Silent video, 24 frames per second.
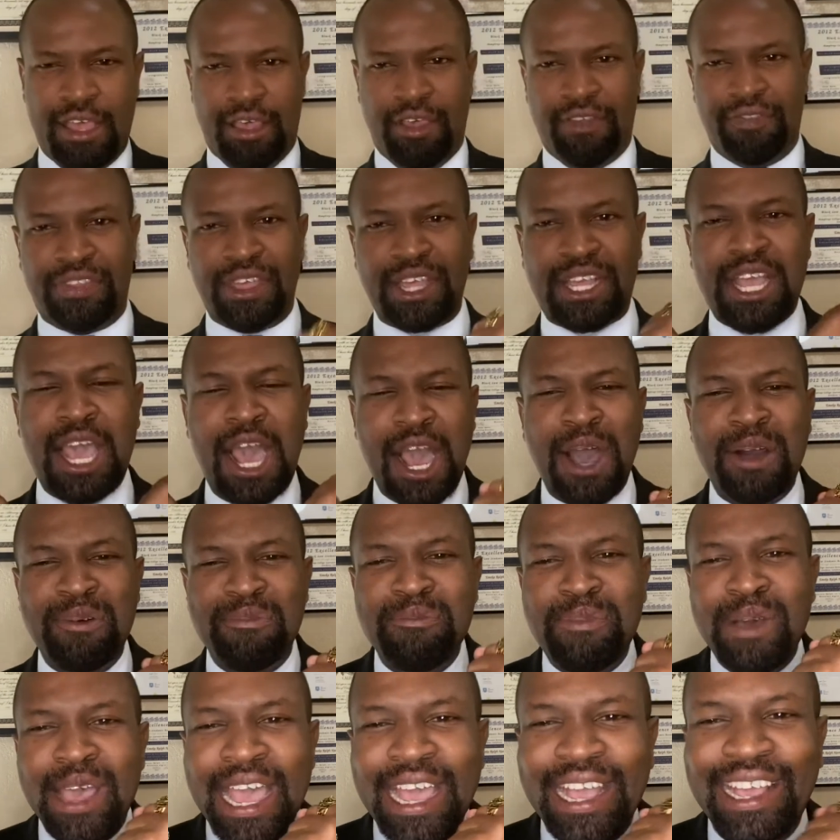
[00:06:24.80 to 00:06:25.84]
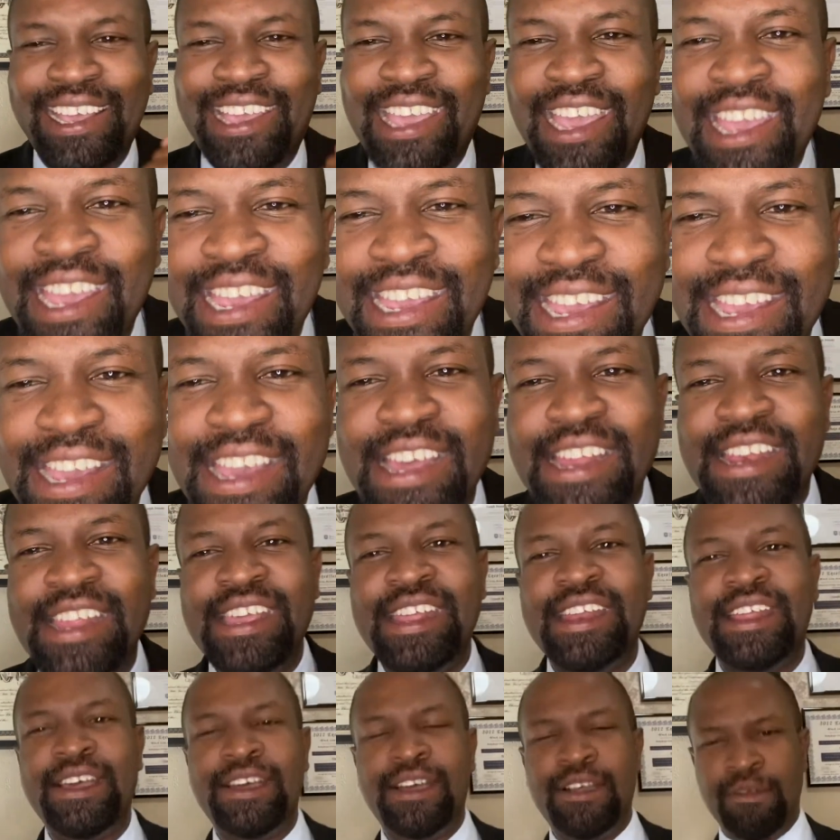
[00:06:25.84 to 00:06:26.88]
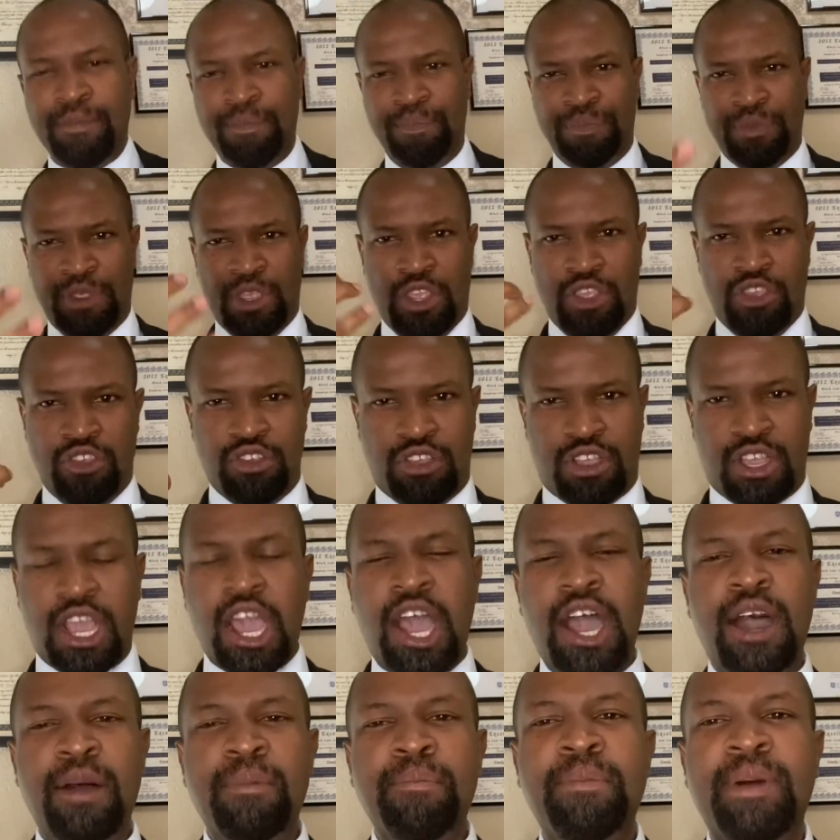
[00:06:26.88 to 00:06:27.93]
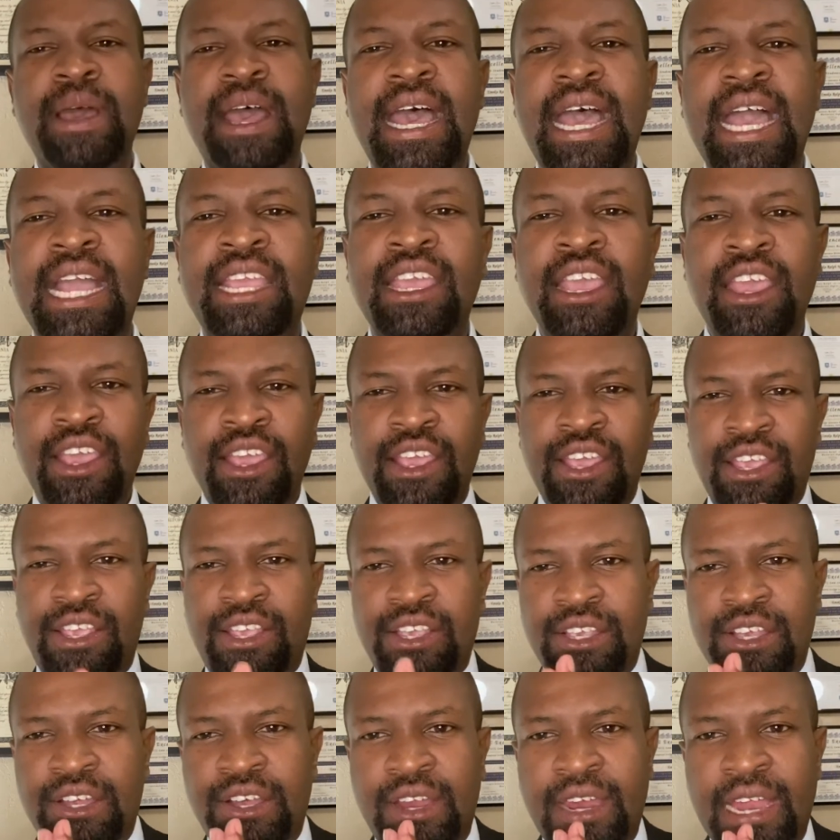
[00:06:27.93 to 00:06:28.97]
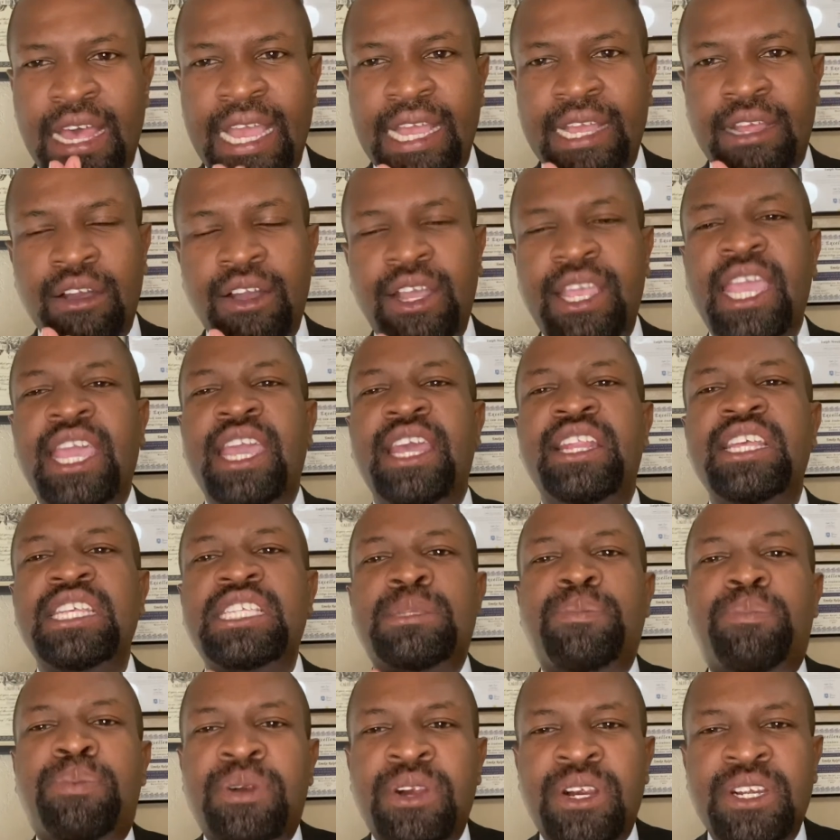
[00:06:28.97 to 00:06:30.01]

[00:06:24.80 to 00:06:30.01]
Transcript: The comeback kid, you come back, you're like, okay, this